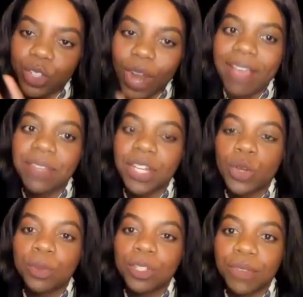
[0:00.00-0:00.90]
driving
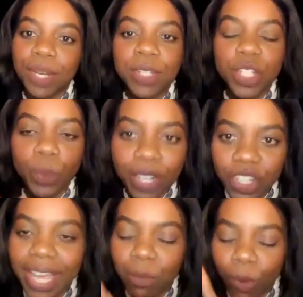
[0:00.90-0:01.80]
global development. You want to
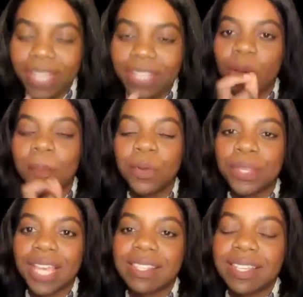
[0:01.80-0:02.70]
share one example
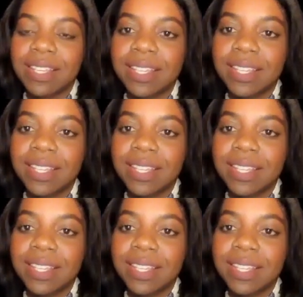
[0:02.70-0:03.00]
with us?